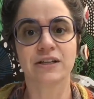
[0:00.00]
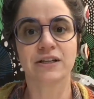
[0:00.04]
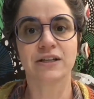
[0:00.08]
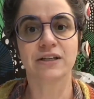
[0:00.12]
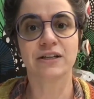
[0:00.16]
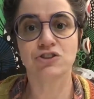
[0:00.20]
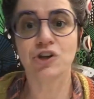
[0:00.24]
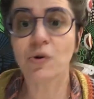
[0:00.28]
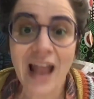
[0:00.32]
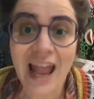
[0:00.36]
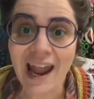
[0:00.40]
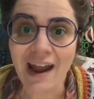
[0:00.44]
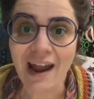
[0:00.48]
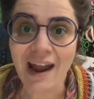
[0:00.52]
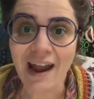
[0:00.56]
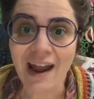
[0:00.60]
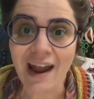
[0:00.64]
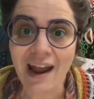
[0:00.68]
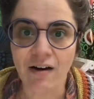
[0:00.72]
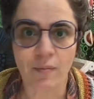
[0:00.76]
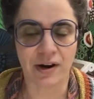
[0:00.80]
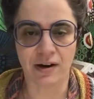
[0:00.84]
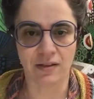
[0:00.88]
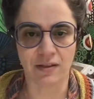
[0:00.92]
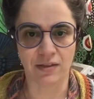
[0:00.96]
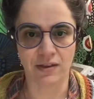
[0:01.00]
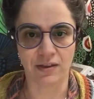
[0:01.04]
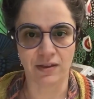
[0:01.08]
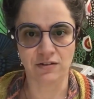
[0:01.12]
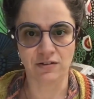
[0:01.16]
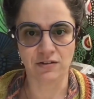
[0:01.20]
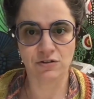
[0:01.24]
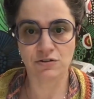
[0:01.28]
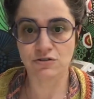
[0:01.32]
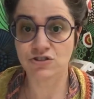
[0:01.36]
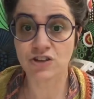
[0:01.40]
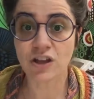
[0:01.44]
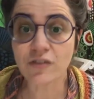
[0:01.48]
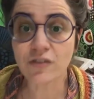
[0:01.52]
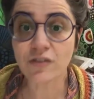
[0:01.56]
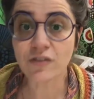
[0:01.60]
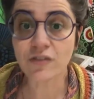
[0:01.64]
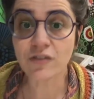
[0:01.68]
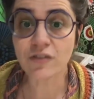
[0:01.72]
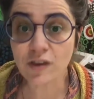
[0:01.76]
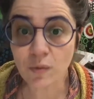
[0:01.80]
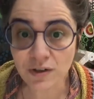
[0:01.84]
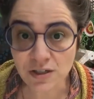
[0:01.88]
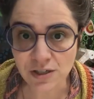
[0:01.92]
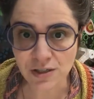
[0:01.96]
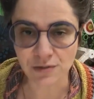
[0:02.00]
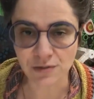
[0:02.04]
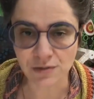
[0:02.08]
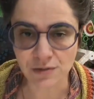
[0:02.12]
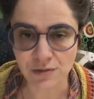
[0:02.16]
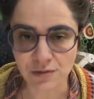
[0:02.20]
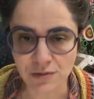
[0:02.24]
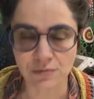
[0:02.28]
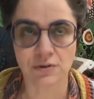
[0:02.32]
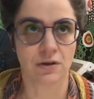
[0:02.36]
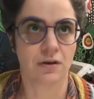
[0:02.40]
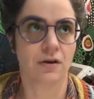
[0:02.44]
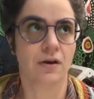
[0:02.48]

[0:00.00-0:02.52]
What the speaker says: Because you don't care about anything. So there's nothing you want to do.